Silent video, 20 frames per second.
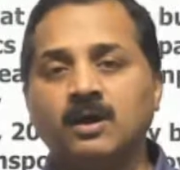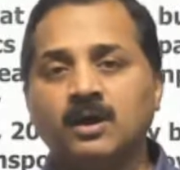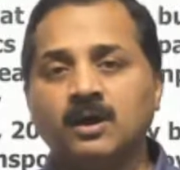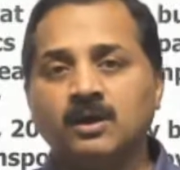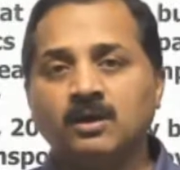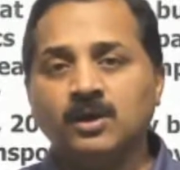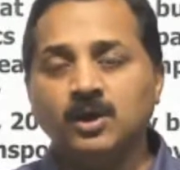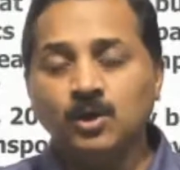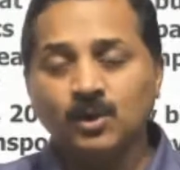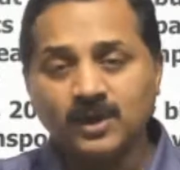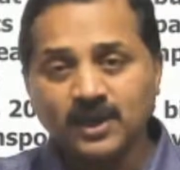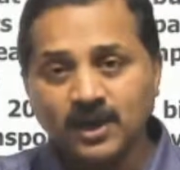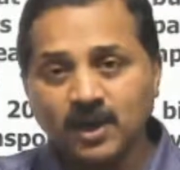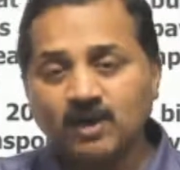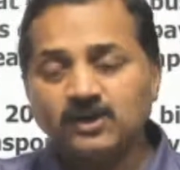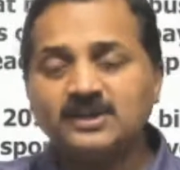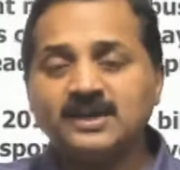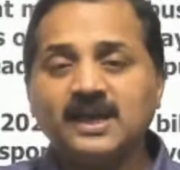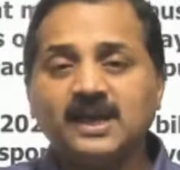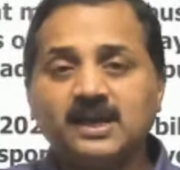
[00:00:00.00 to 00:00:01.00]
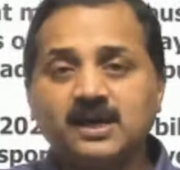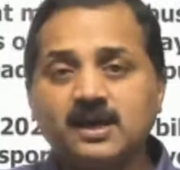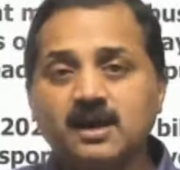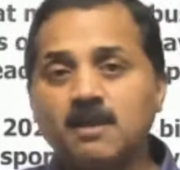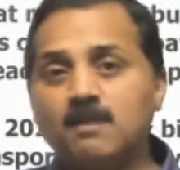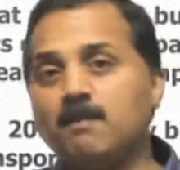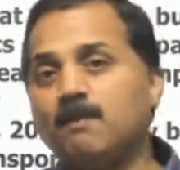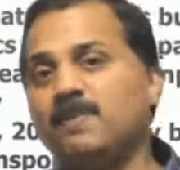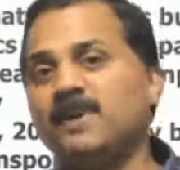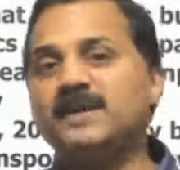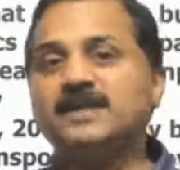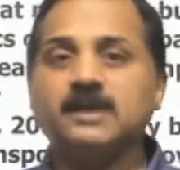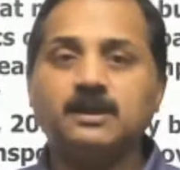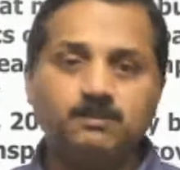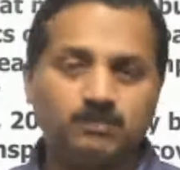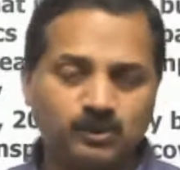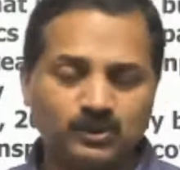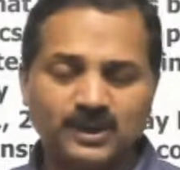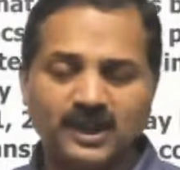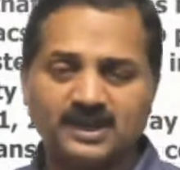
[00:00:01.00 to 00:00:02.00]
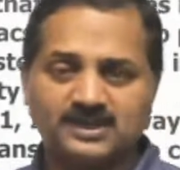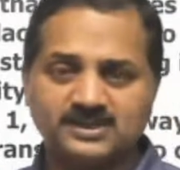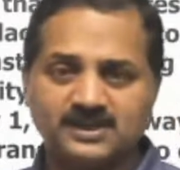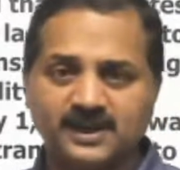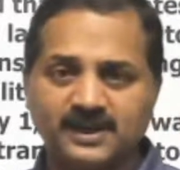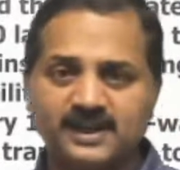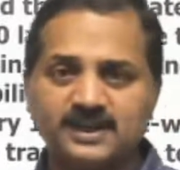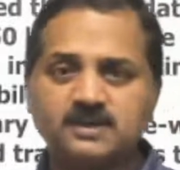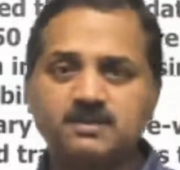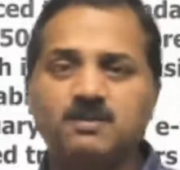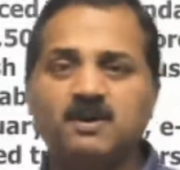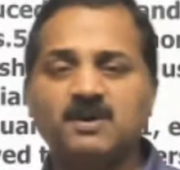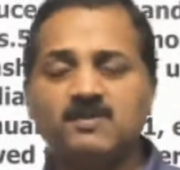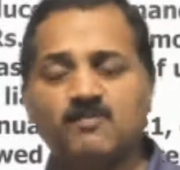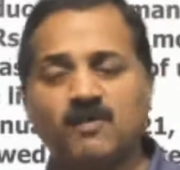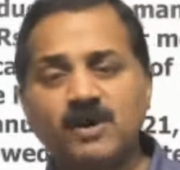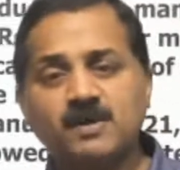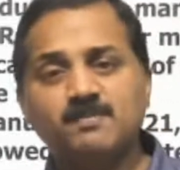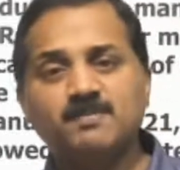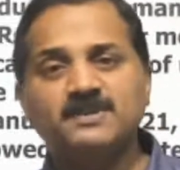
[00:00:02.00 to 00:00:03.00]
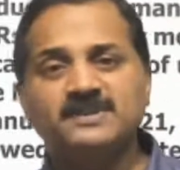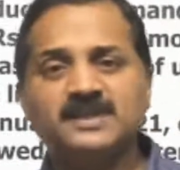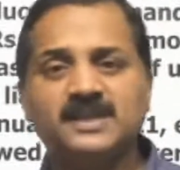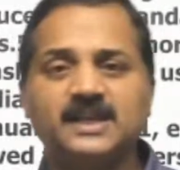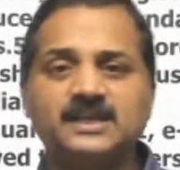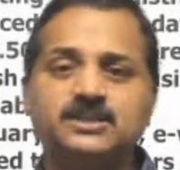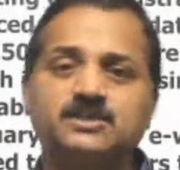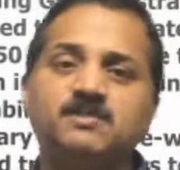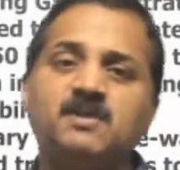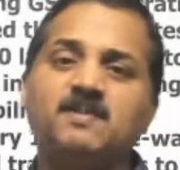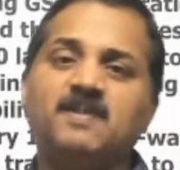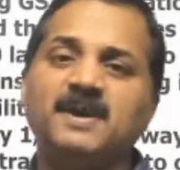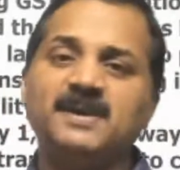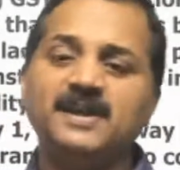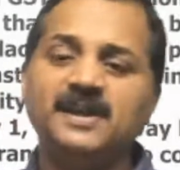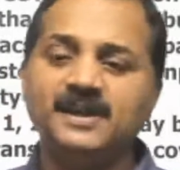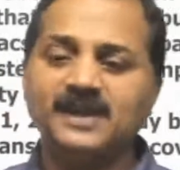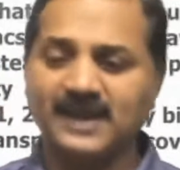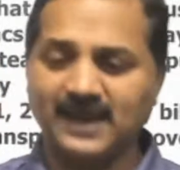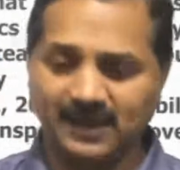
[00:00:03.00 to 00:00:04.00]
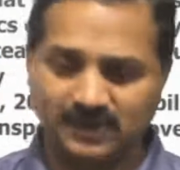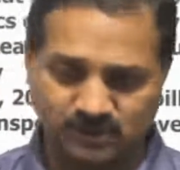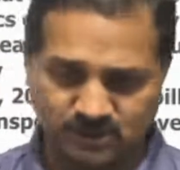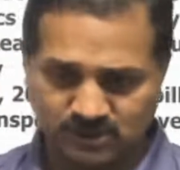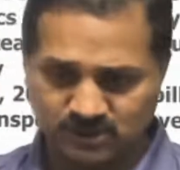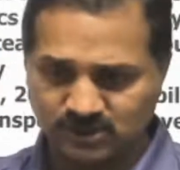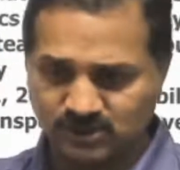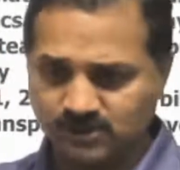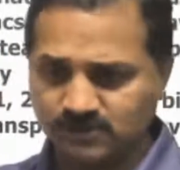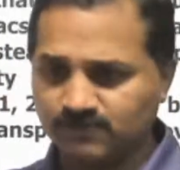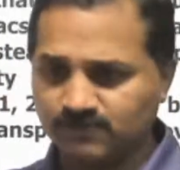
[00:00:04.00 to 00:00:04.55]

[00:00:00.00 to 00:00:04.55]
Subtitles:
you cannot take complete input tax credit, but 1% has to be paid in cash.